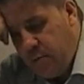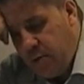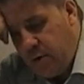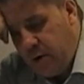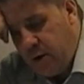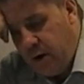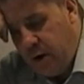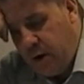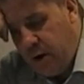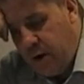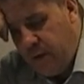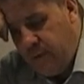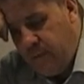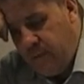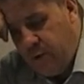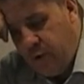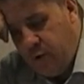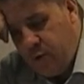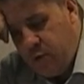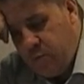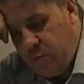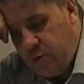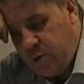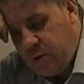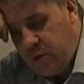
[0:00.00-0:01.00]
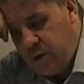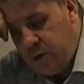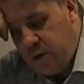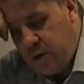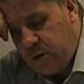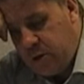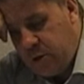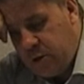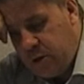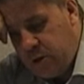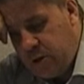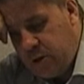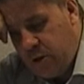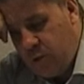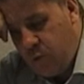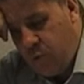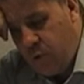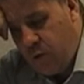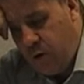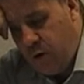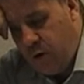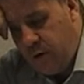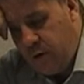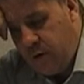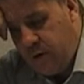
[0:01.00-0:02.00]
Bukhari, volume 6,
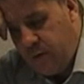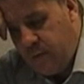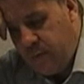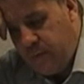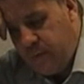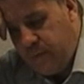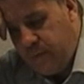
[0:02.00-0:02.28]
61,